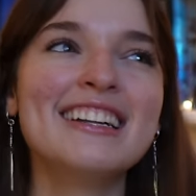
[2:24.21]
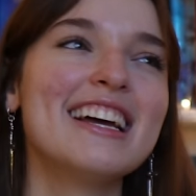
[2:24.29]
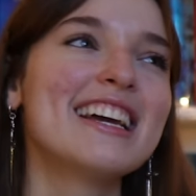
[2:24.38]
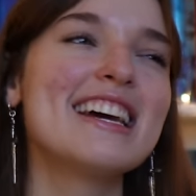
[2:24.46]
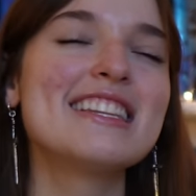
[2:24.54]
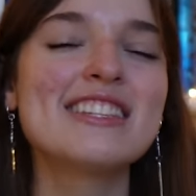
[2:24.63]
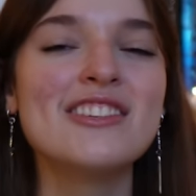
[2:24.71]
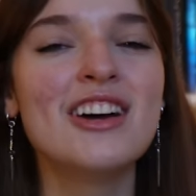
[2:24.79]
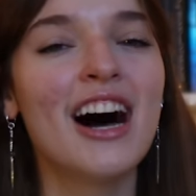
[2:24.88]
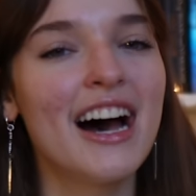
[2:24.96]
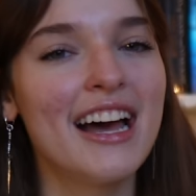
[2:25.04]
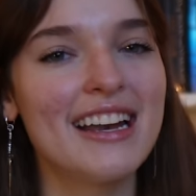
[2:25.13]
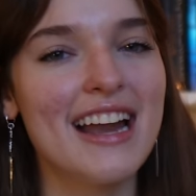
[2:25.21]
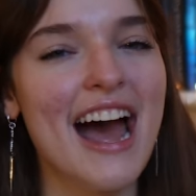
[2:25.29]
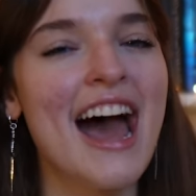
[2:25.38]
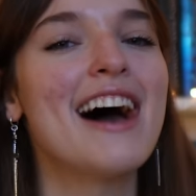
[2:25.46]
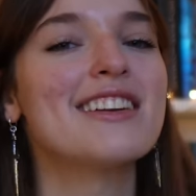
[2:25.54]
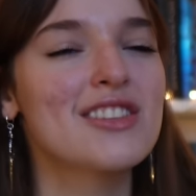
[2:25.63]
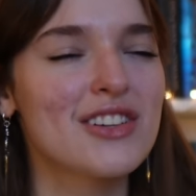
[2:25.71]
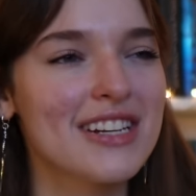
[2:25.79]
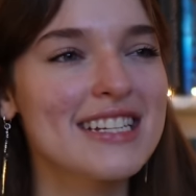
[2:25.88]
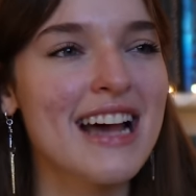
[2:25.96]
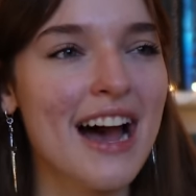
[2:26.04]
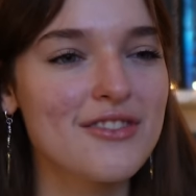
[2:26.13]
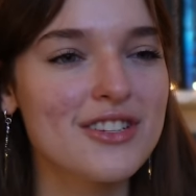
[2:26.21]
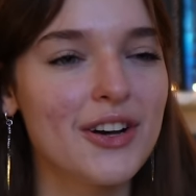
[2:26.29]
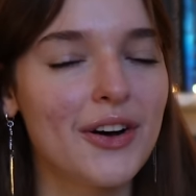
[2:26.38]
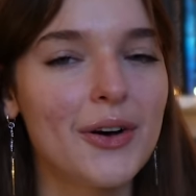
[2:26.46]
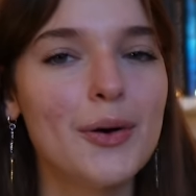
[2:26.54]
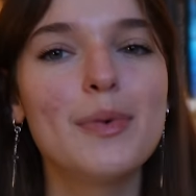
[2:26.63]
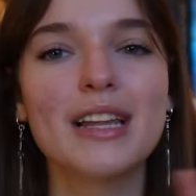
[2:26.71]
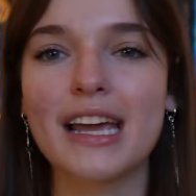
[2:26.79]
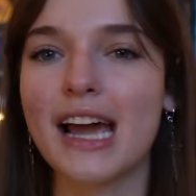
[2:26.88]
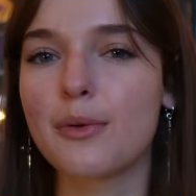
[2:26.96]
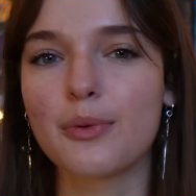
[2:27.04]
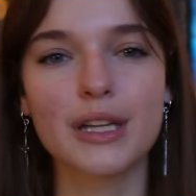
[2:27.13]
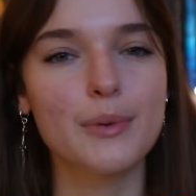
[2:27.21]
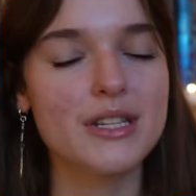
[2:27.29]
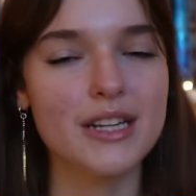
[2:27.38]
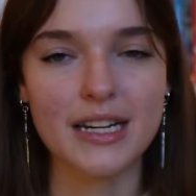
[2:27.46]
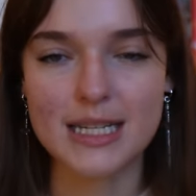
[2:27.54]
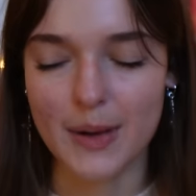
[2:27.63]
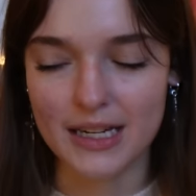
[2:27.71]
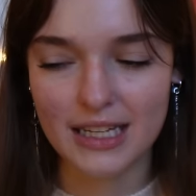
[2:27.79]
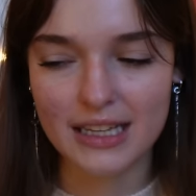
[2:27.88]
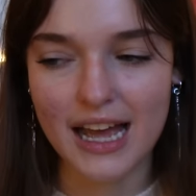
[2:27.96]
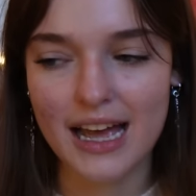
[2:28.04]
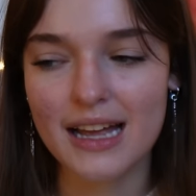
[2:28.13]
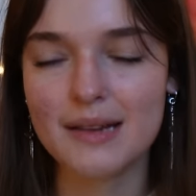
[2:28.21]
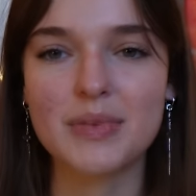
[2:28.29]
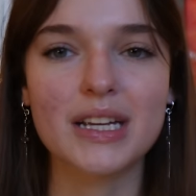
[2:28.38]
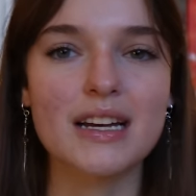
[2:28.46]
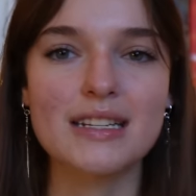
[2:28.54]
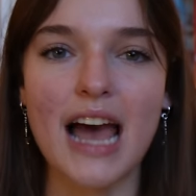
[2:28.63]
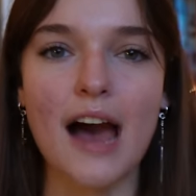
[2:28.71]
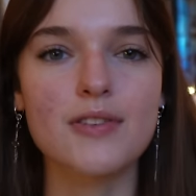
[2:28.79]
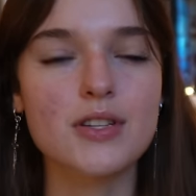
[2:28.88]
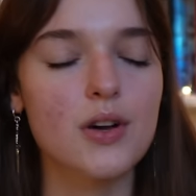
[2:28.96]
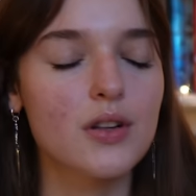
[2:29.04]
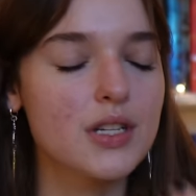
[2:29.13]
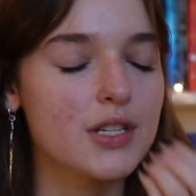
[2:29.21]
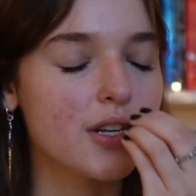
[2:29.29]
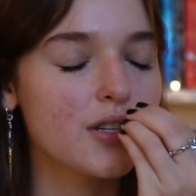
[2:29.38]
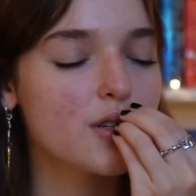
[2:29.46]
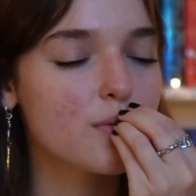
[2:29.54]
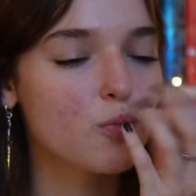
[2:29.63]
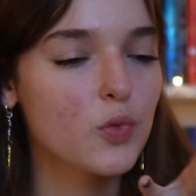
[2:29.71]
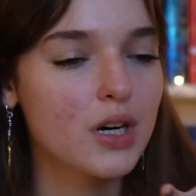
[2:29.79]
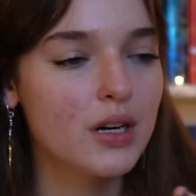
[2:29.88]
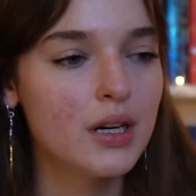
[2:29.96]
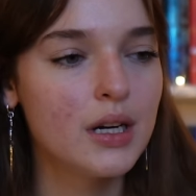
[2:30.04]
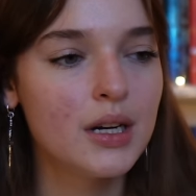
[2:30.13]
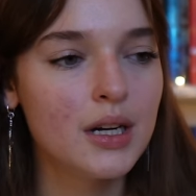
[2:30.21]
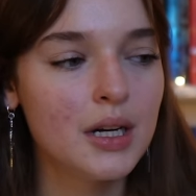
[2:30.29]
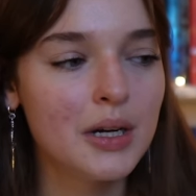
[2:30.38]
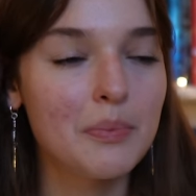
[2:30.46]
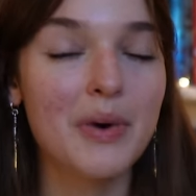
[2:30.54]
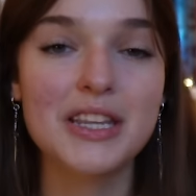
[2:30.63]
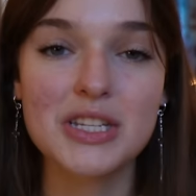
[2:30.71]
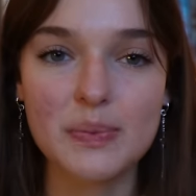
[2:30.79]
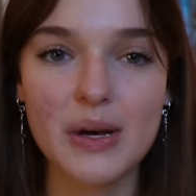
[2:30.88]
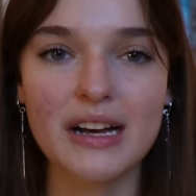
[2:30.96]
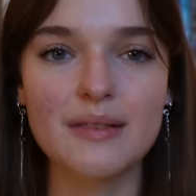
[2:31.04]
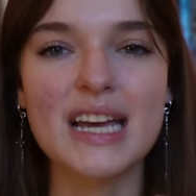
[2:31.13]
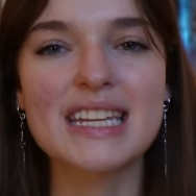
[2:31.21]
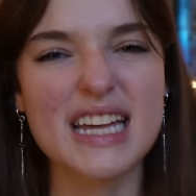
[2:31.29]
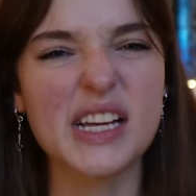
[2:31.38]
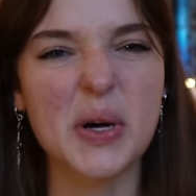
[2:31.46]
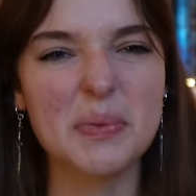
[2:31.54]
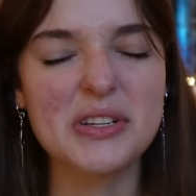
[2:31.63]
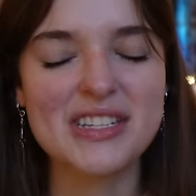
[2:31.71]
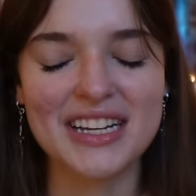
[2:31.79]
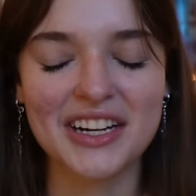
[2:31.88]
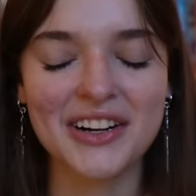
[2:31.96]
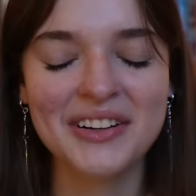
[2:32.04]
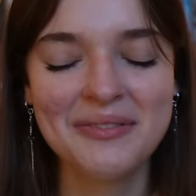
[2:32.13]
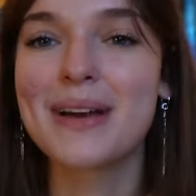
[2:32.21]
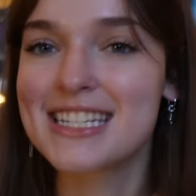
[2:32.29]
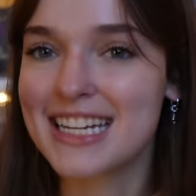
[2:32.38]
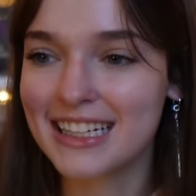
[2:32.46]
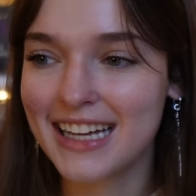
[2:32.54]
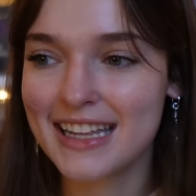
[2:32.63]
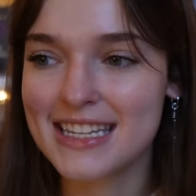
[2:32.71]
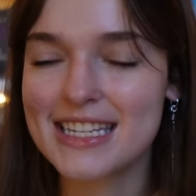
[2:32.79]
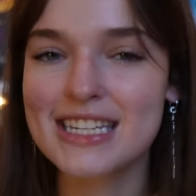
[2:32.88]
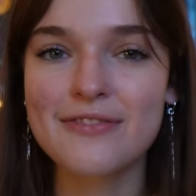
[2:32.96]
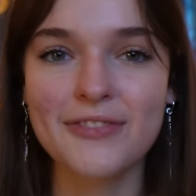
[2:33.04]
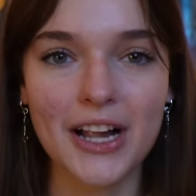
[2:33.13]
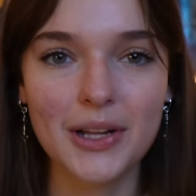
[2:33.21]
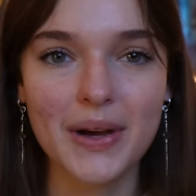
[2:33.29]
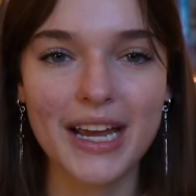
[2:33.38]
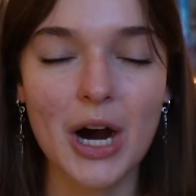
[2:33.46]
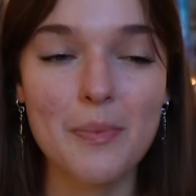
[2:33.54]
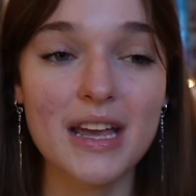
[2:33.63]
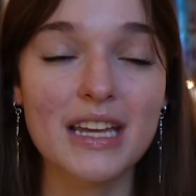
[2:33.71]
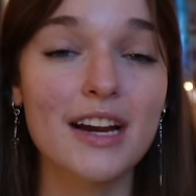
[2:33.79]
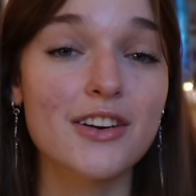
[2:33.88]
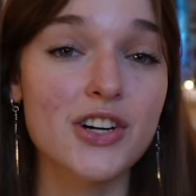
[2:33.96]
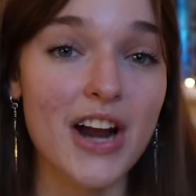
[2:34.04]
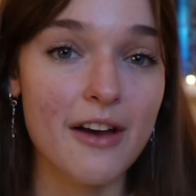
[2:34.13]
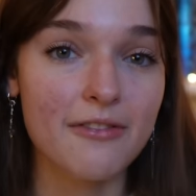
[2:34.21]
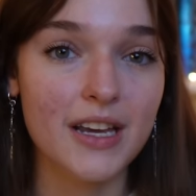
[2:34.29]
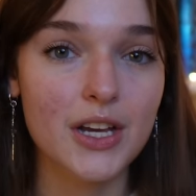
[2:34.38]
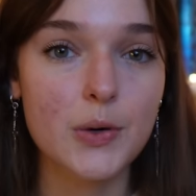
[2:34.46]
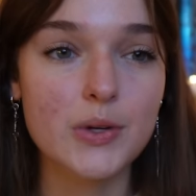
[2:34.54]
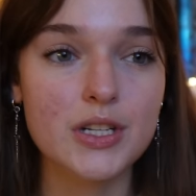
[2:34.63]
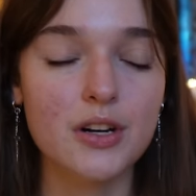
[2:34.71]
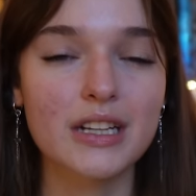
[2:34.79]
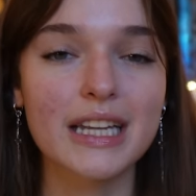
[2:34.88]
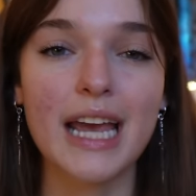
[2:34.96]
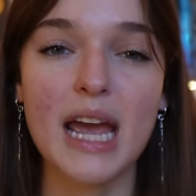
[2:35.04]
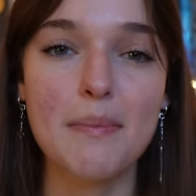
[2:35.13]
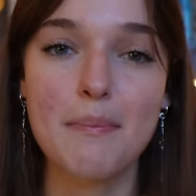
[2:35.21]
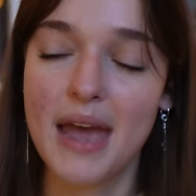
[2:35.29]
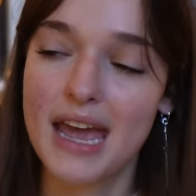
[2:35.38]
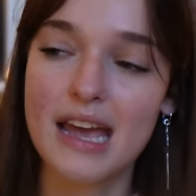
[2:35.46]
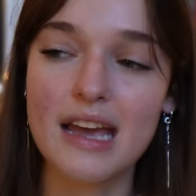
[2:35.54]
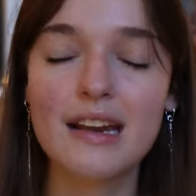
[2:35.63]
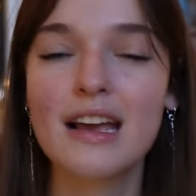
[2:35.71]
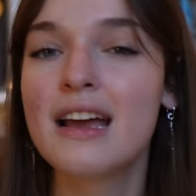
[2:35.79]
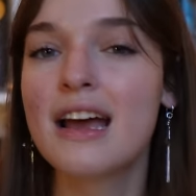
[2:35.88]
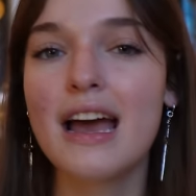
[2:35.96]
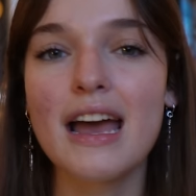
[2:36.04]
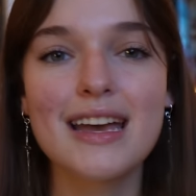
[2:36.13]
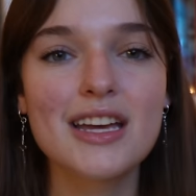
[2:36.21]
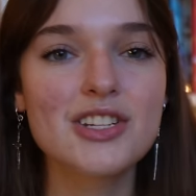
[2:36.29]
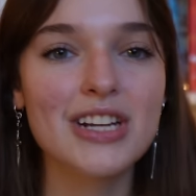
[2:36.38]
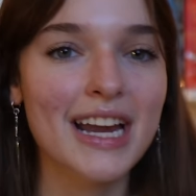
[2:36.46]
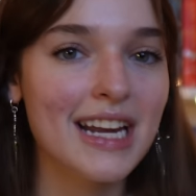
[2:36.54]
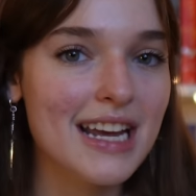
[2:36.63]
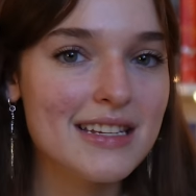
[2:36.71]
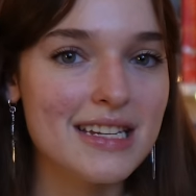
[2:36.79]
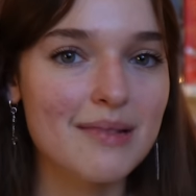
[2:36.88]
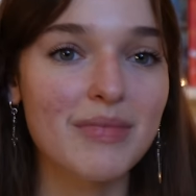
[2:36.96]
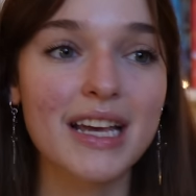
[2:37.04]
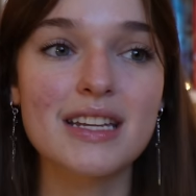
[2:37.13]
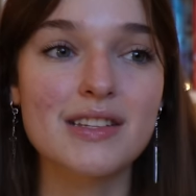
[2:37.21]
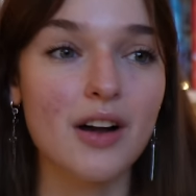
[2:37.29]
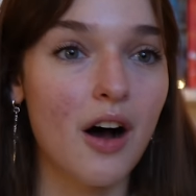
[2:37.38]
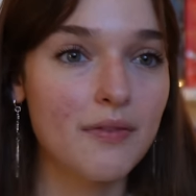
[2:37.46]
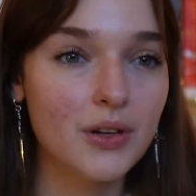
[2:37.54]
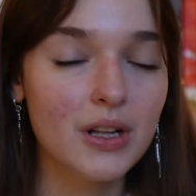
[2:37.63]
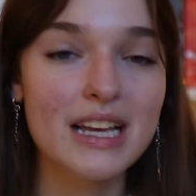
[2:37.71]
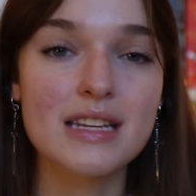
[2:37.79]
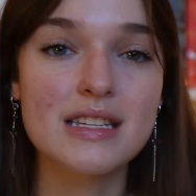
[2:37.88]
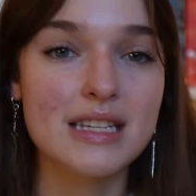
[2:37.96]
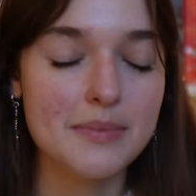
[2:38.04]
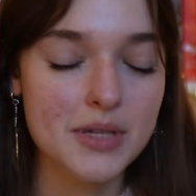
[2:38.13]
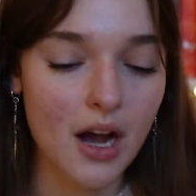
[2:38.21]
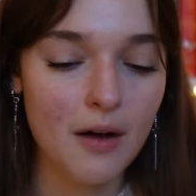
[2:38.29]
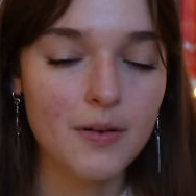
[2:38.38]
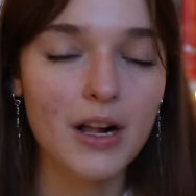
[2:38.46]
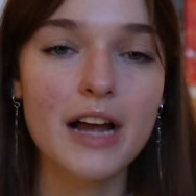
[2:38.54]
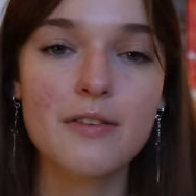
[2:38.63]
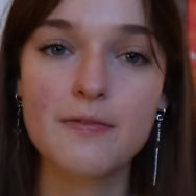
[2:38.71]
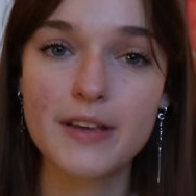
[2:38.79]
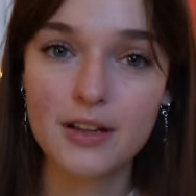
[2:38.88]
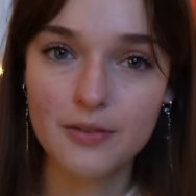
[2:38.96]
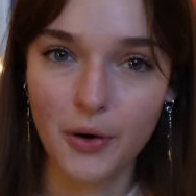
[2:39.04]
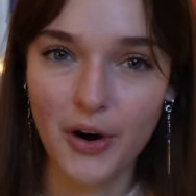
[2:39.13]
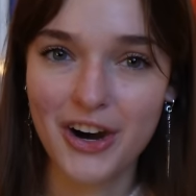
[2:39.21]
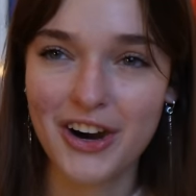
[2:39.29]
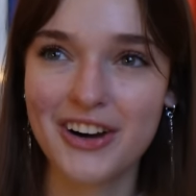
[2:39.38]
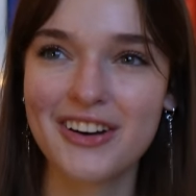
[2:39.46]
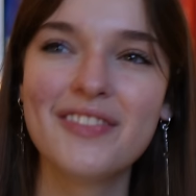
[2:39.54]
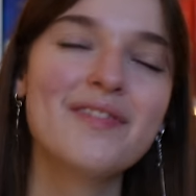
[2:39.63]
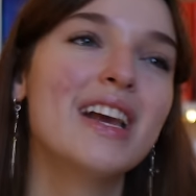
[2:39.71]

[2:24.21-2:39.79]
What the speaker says: Like, it's not as good as Half a Soul, but like, I really was not expecting that, because Half a Soul is just... But this one, it's like almost there. Basically, this is following our main character, Effie, who is currently a maid, and she kind of hates it. Like, it's awful. It seems awful. I feel for her.